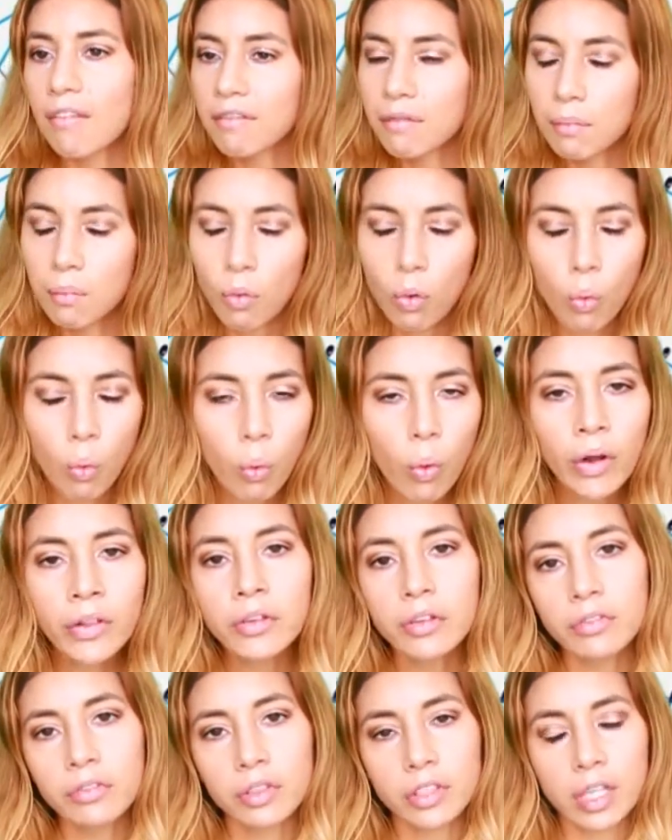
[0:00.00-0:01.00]

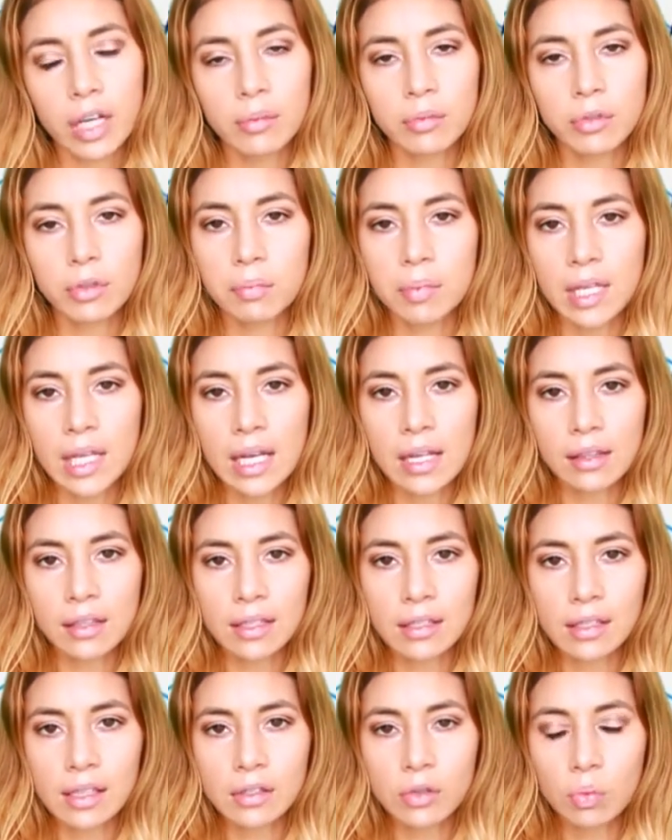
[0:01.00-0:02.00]
wonderful time to be in
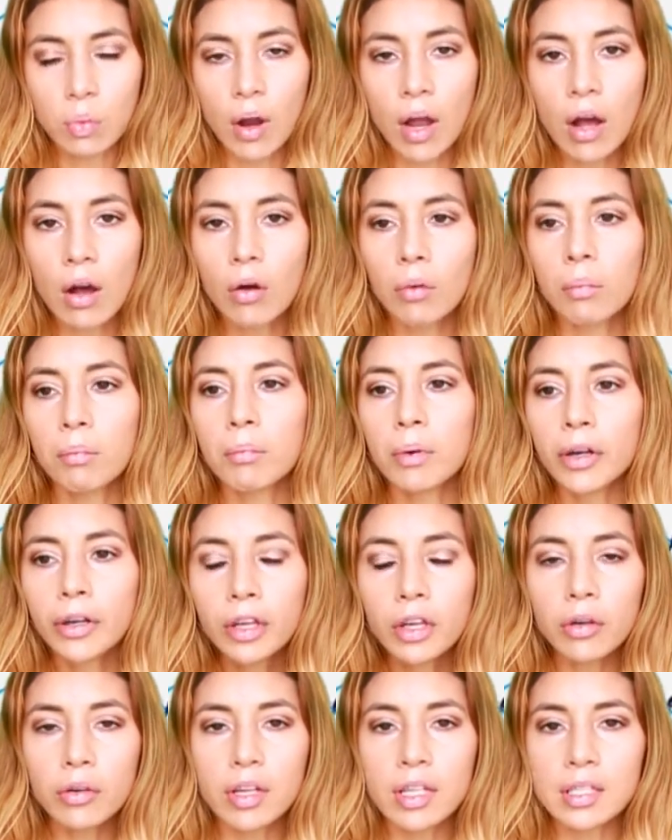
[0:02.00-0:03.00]
this as well.
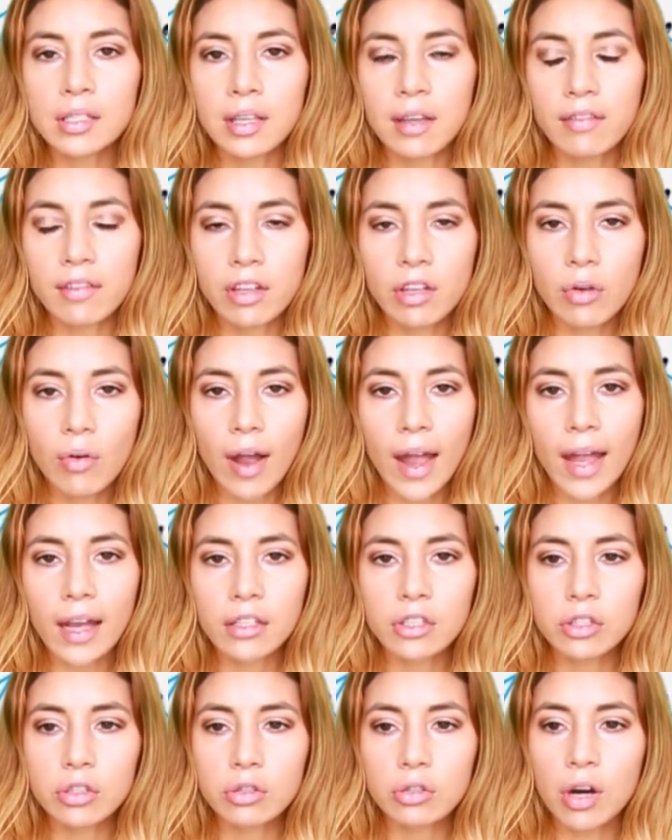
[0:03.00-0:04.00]
Mercury is giving you
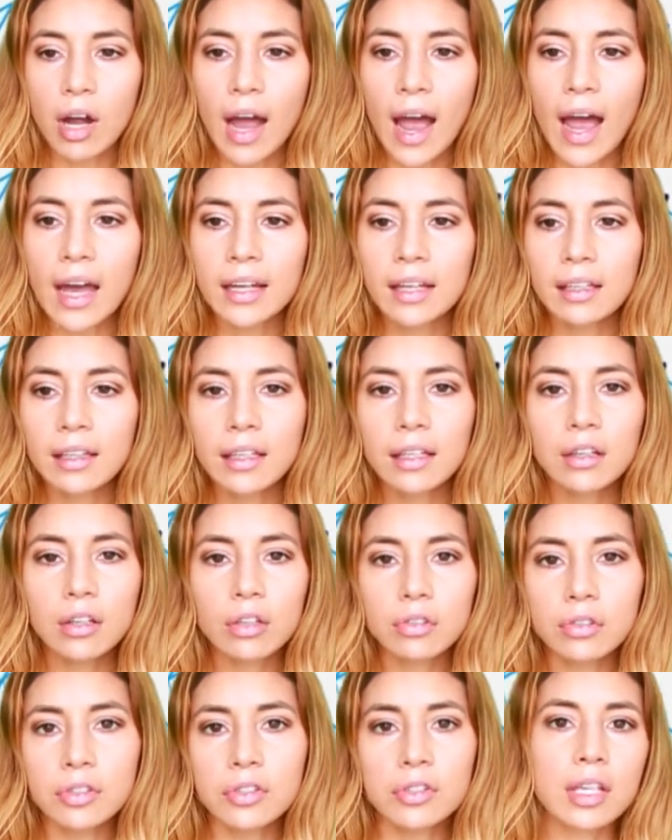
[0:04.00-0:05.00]
extra
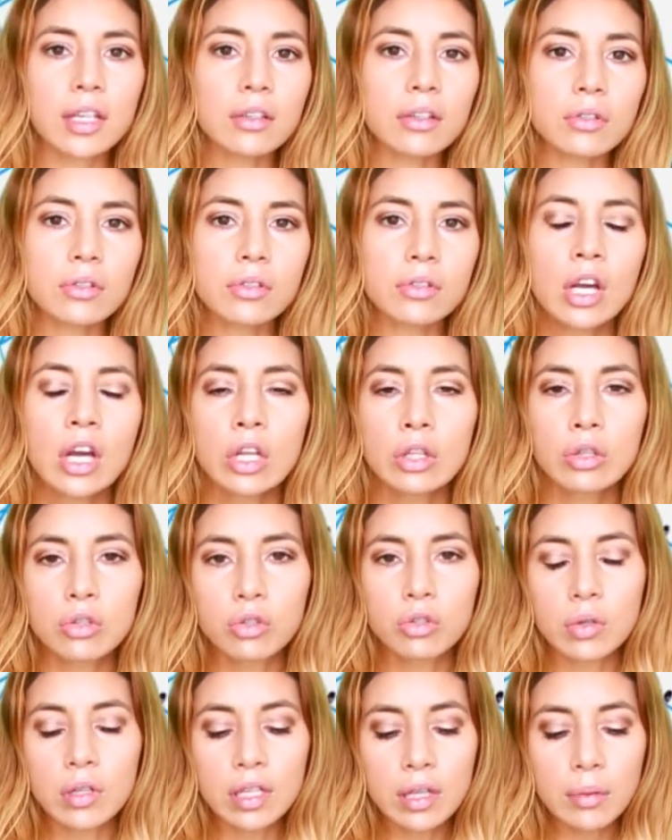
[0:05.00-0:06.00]
analytical skills to
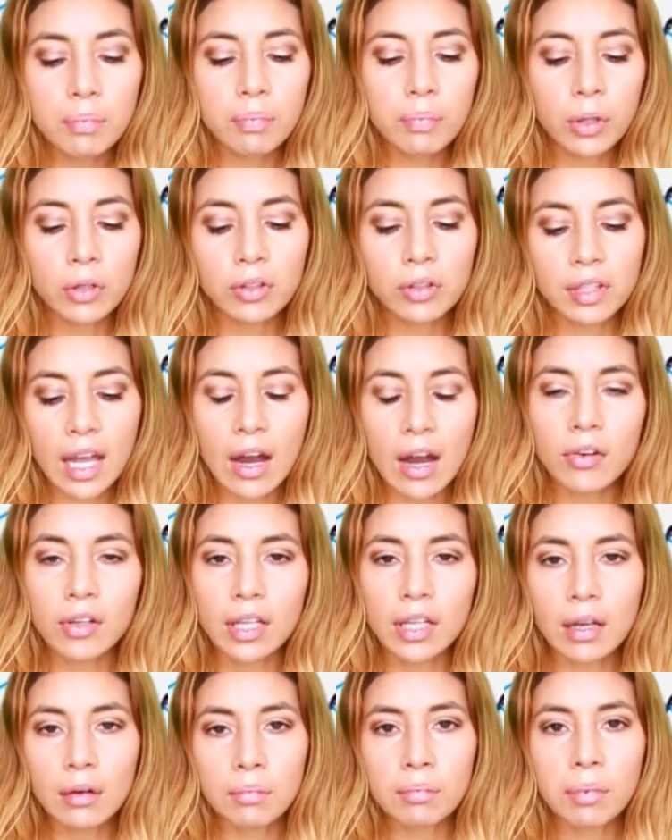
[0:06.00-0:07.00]
truly put down
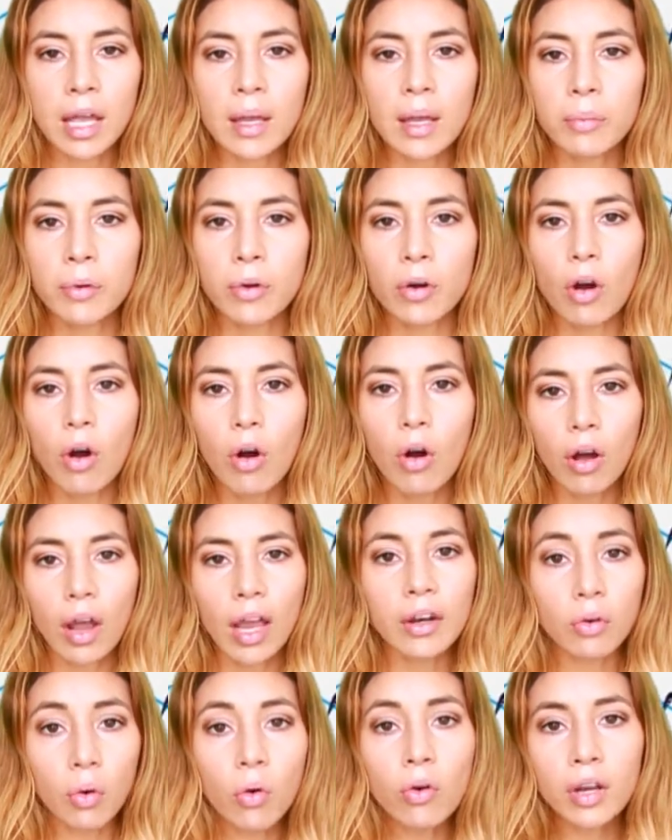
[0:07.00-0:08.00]
in paper
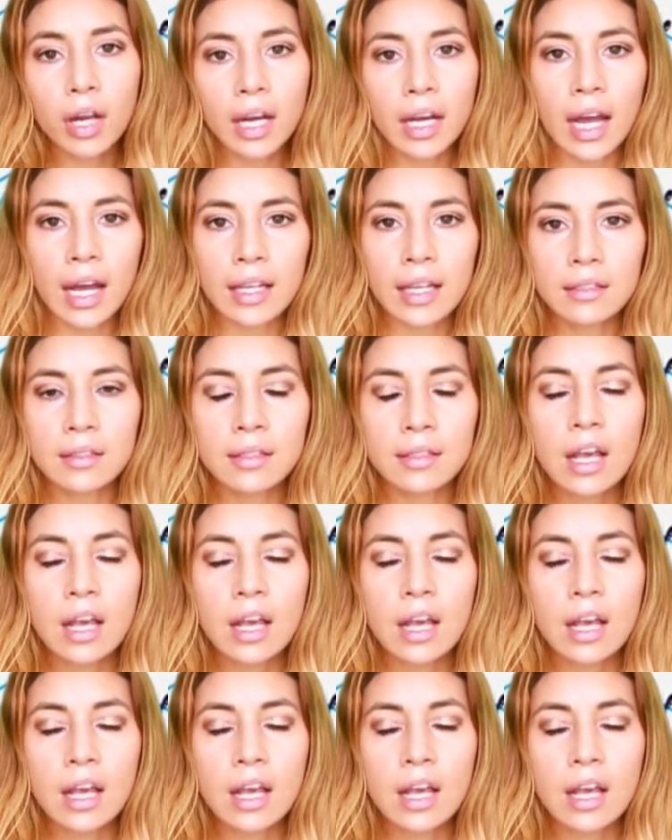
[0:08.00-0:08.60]
and organize